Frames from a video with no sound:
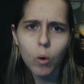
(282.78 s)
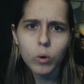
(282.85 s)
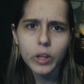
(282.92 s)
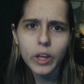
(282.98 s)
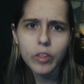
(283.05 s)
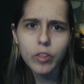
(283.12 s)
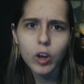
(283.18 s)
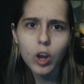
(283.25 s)

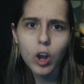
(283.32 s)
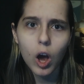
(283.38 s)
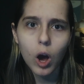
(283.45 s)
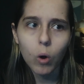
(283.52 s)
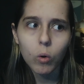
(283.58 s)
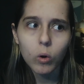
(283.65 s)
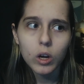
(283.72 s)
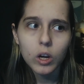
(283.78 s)
Yes and
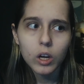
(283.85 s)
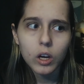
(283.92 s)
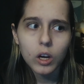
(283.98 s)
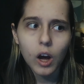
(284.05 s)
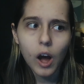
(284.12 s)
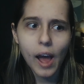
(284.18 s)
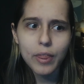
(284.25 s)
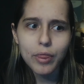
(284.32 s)
no.
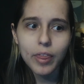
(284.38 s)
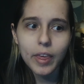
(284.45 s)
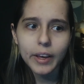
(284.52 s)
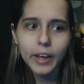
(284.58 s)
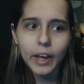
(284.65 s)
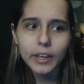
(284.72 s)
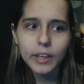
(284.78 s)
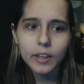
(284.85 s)
I
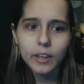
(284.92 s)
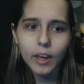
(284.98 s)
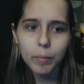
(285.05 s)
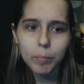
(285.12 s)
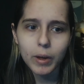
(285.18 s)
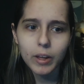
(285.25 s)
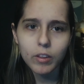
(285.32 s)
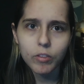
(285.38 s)
think I can get
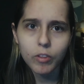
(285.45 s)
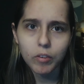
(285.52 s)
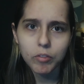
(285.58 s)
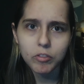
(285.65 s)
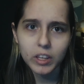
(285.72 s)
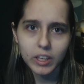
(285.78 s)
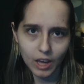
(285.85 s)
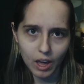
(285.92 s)
my
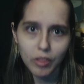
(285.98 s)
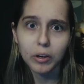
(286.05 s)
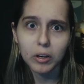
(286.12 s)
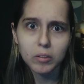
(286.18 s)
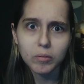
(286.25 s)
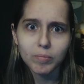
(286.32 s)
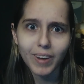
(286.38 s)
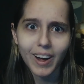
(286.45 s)
stuff
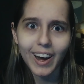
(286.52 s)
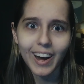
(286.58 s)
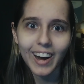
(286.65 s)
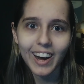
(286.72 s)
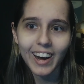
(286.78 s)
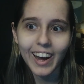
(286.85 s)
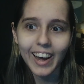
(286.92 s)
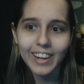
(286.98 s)
together.
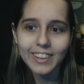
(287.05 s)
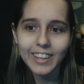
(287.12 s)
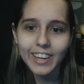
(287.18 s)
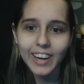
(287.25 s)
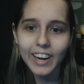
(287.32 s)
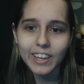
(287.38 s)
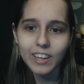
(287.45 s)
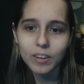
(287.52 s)
I think
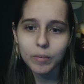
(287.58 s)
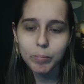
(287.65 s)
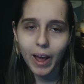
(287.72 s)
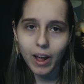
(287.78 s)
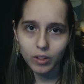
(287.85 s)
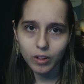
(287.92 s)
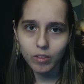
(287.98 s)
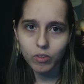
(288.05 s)
I can
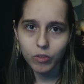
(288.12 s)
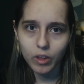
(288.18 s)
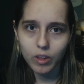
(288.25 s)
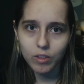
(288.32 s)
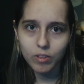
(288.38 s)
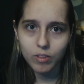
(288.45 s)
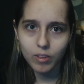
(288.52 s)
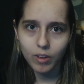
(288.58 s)
balance
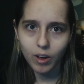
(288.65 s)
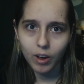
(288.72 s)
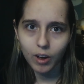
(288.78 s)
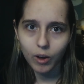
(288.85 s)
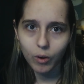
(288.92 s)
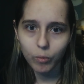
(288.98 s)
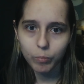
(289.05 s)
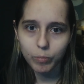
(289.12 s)
this.
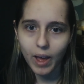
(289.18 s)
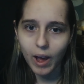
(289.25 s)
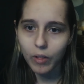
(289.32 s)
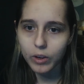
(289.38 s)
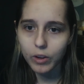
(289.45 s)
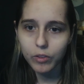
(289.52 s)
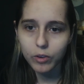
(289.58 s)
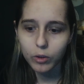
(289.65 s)
Now
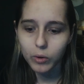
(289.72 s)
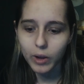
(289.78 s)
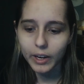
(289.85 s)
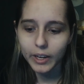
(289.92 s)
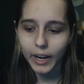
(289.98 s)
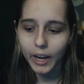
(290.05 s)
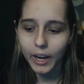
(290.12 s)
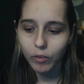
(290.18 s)
that it's a new
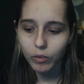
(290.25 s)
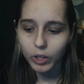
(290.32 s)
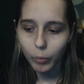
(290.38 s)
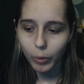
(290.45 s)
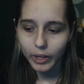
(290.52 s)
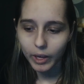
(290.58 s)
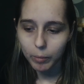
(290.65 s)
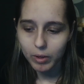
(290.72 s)
decade, I really
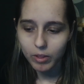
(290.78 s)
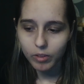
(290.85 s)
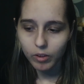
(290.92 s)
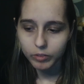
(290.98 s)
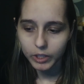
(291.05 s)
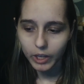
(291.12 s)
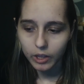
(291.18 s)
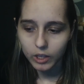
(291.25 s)
want to get
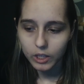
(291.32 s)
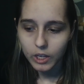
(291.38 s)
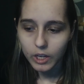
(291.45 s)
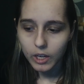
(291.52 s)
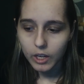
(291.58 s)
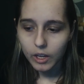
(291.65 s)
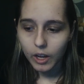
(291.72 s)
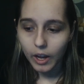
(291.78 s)
myself together.
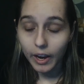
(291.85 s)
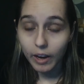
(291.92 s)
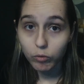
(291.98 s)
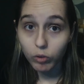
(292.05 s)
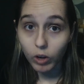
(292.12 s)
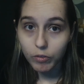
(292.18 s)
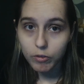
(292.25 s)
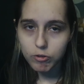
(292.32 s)
I had a
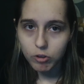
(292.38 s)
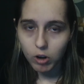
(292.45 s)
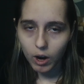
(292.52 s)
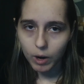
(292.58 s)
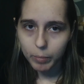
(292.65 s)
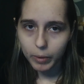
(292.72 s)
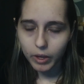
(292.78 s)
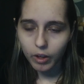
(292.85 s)
rough
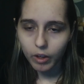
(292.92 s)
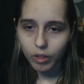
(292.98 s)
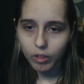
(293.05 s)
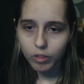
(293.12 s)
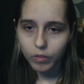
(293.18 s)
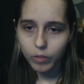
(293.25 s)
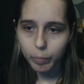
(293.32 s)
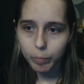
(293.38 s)
start because
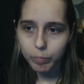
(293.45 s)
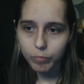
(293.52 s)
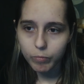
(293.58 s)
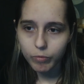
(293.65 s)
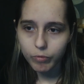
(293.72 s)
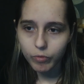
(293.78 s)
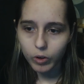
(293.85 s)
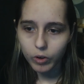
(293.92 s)
at the
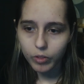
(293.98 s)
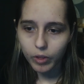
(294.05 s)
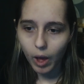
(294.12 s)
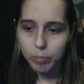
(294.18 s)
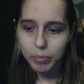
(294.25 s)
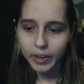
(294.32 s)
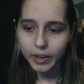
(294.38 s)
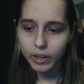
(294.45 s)
first,
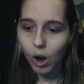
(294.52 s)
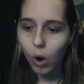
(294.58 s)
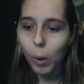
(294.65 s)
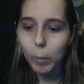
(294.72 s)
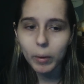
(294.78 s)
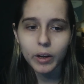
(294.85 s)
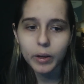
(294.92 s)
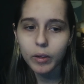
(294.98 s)
I'm thinking, oh,
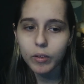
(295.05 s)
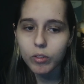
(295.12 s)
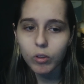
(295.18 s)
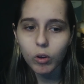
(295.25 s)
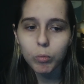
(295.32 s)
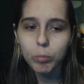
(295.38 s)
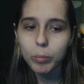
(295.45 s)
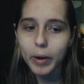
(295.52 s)
I'm going to get
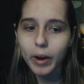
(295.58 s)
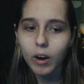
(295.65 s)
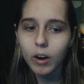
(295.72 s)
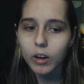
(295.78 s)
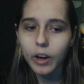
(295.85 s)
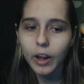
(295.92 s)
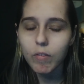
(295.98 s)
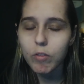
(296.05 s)
so
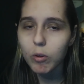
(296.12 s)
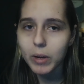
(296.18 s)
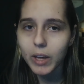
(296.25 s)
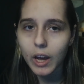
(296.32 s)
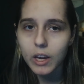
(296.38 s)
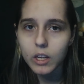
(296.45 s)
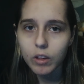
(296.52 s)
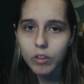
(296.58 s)
prepared and I have so many
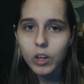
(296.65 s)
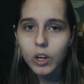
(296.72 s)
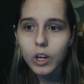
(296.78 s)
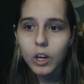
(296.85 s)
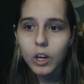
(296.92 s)
ideas.